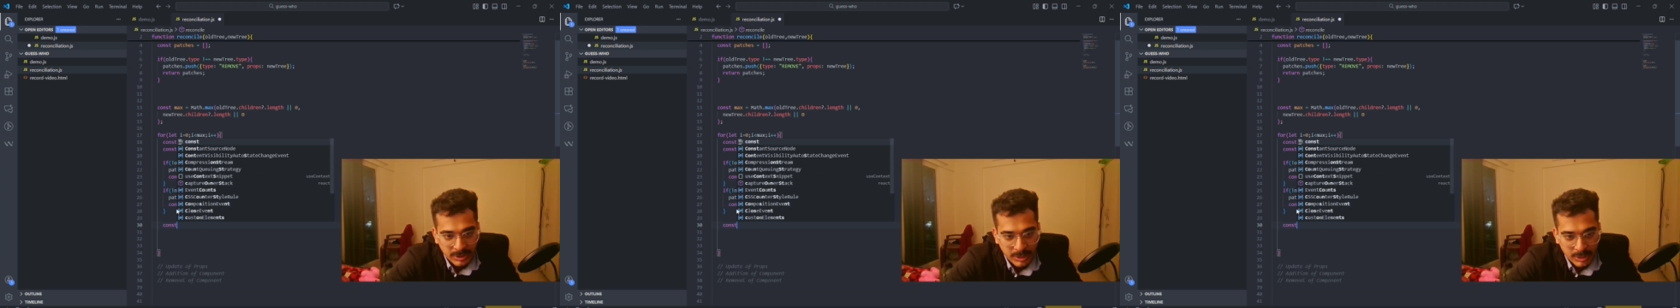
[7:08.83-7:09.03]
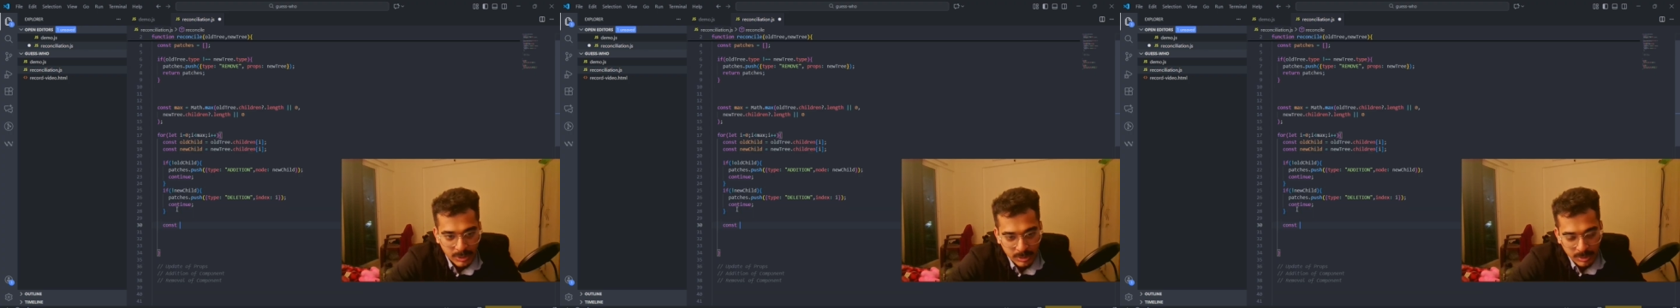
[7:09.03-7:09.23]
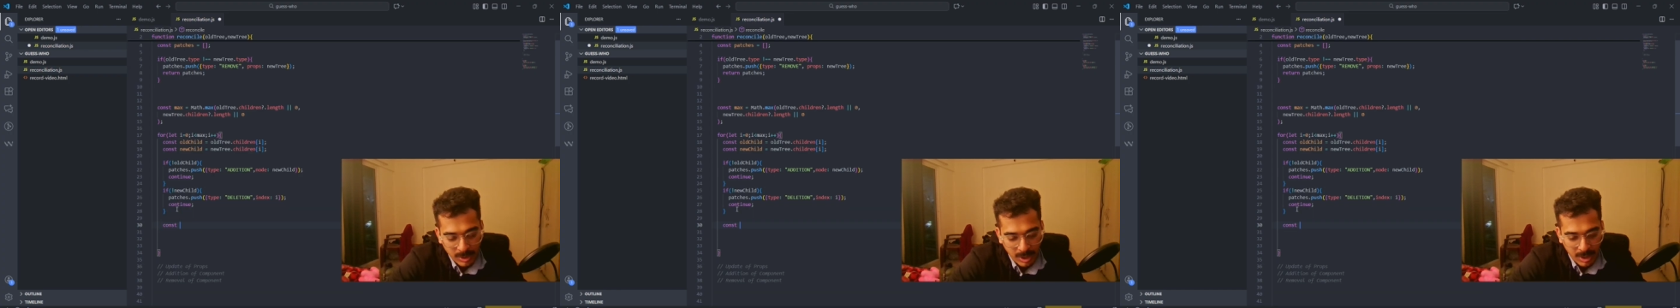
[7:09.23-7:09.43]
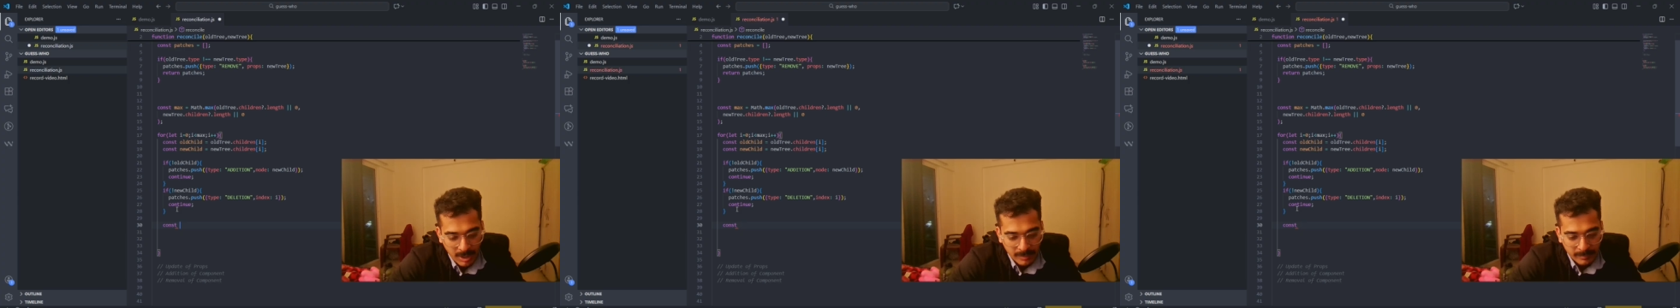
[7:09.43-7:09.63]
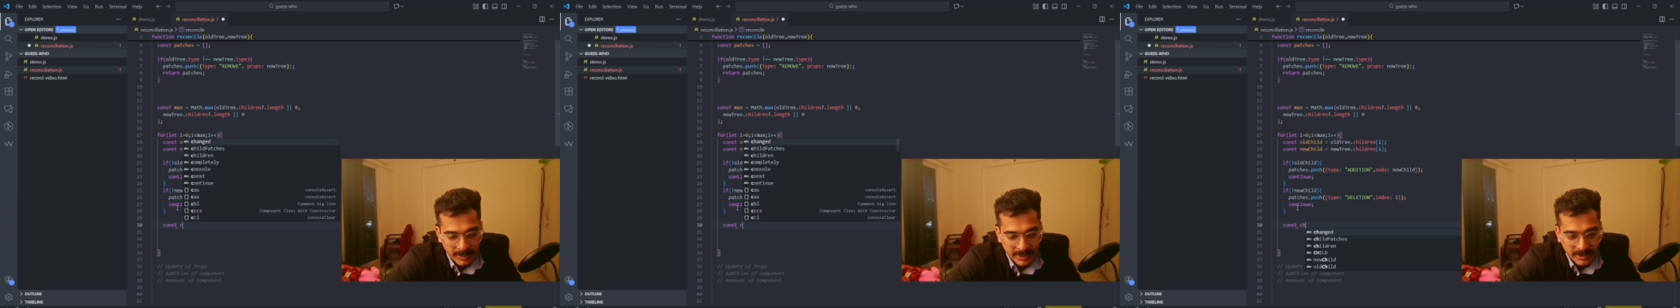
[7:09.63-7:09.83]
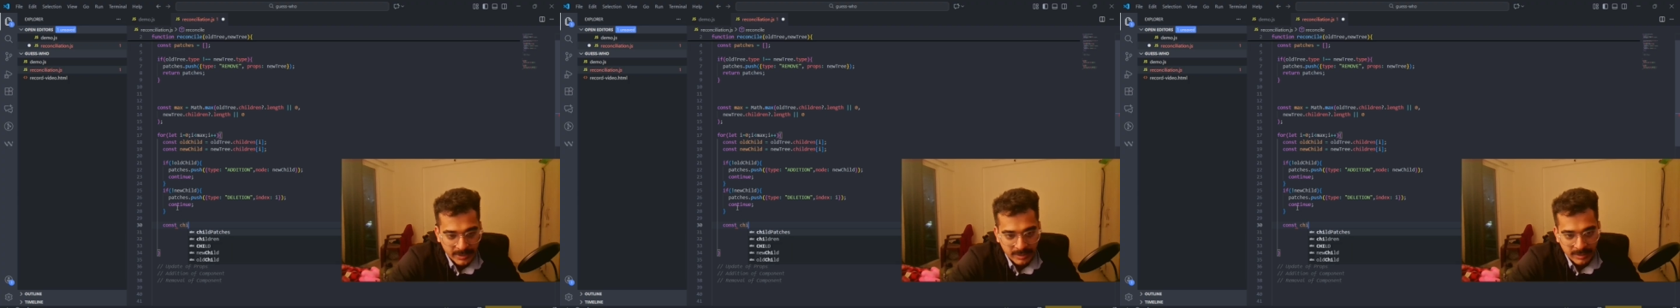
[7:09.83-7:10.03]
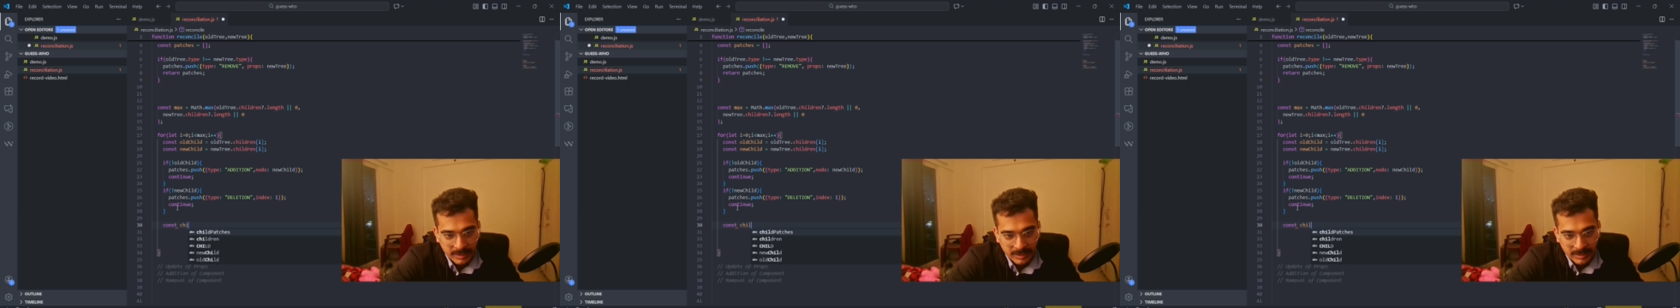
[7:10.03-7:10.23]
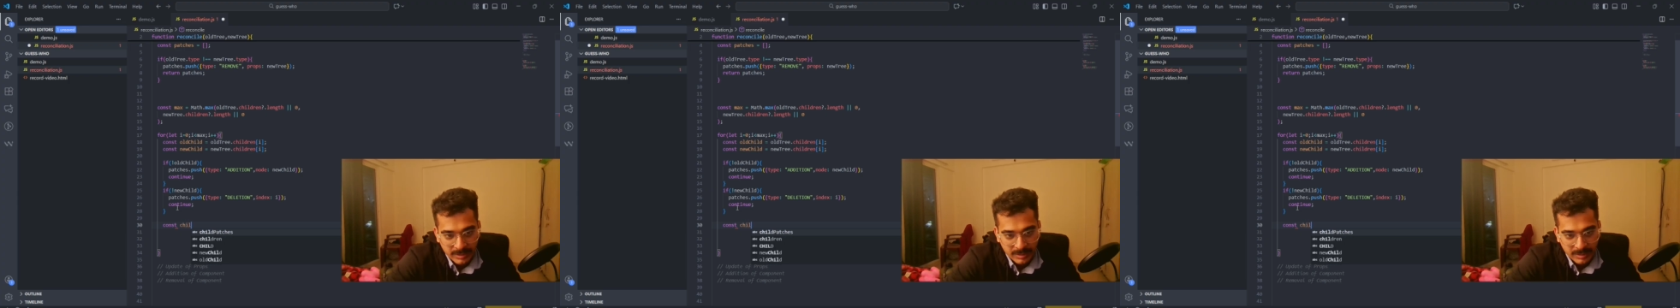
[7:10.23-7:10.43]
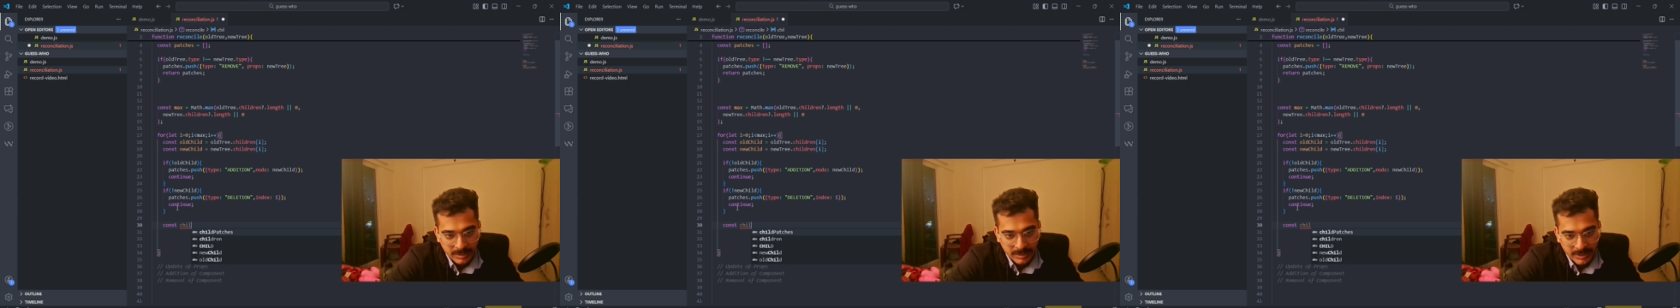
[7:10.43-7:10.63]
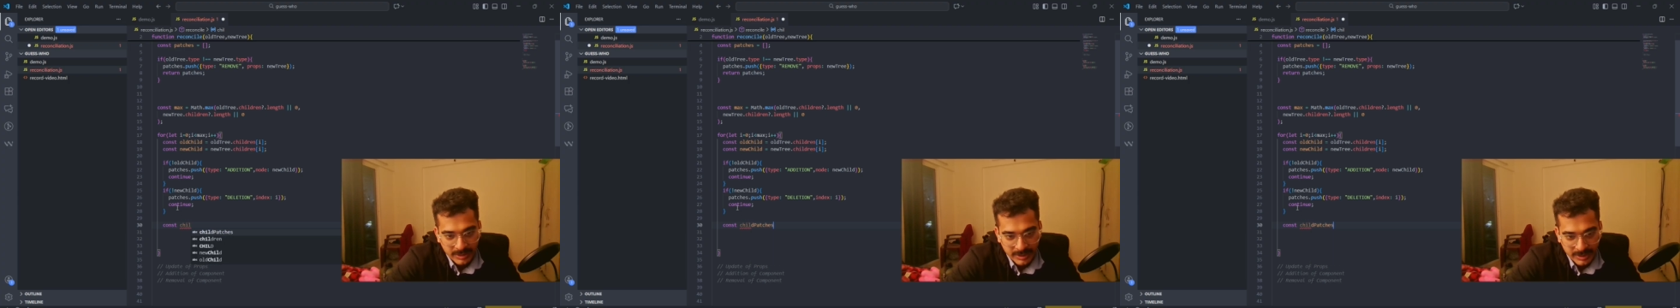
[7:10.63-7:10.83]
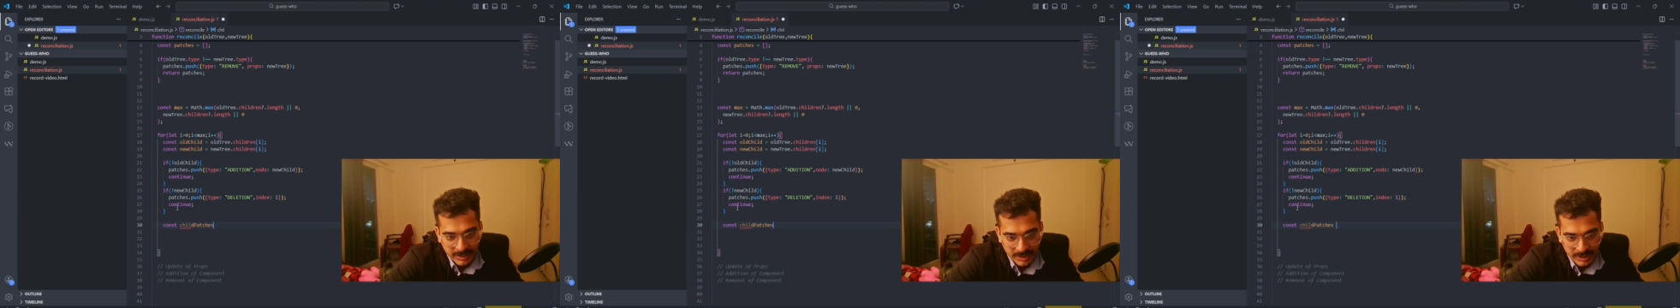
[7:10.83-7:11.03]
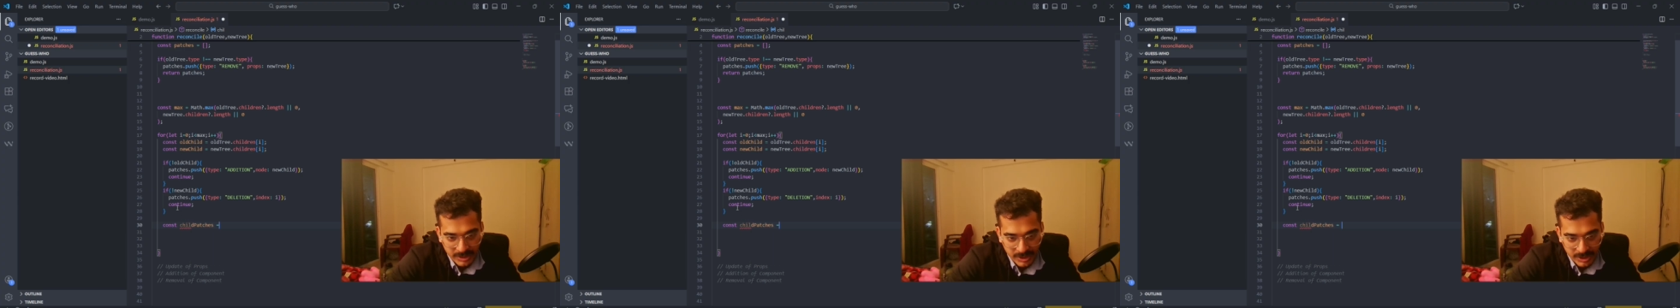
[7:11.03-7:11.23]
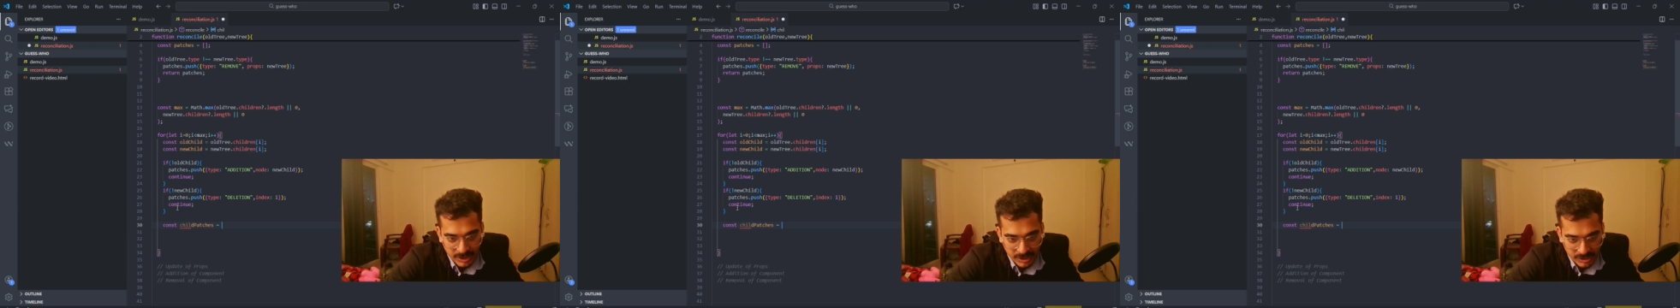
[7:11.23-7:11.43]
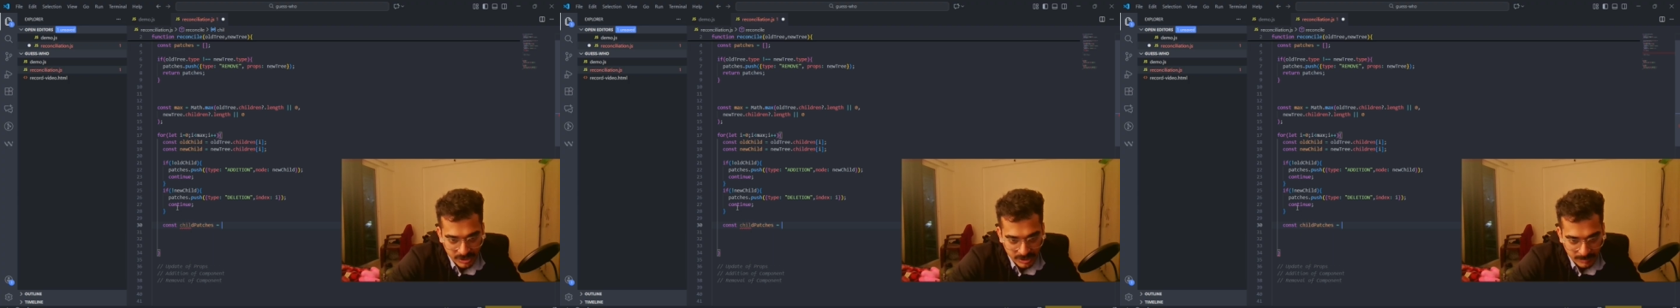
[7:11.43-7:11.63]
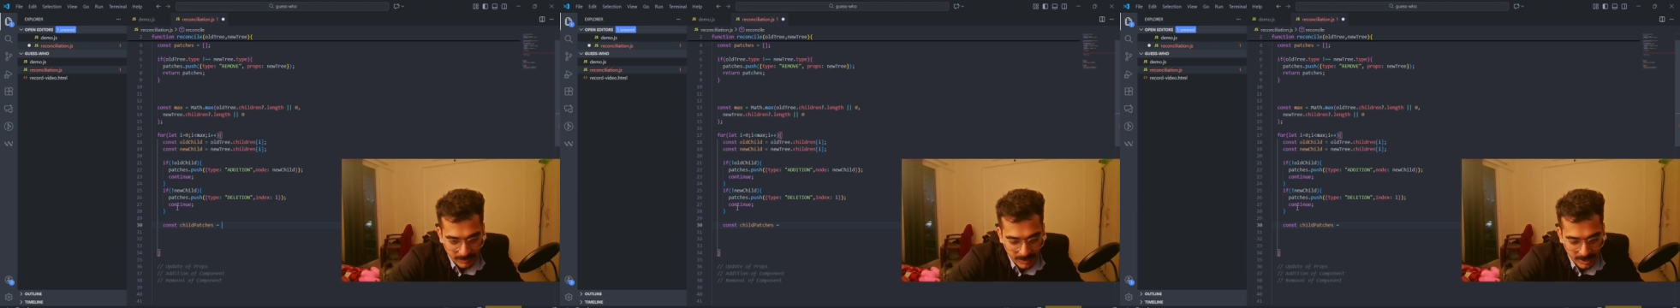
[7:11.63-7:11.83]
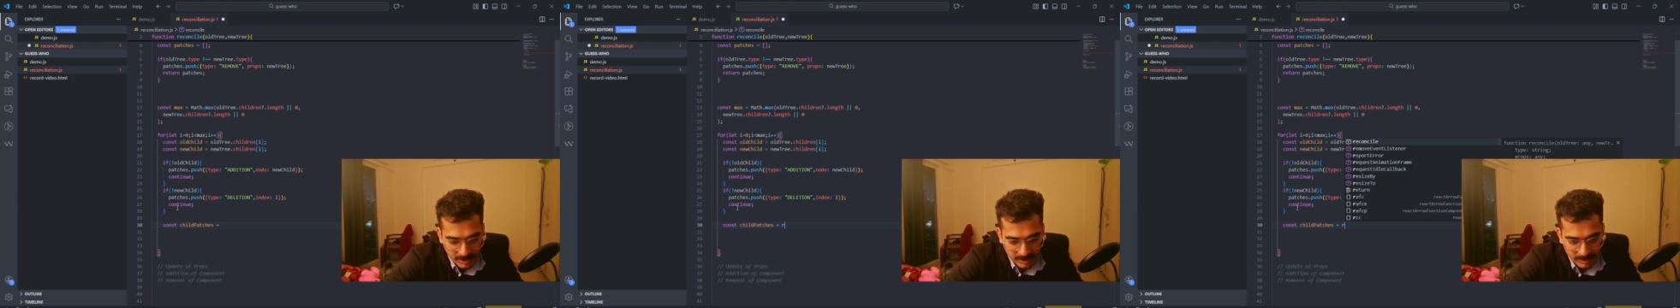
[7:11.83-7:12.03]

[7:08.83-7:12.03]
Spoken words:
do our main recursion part.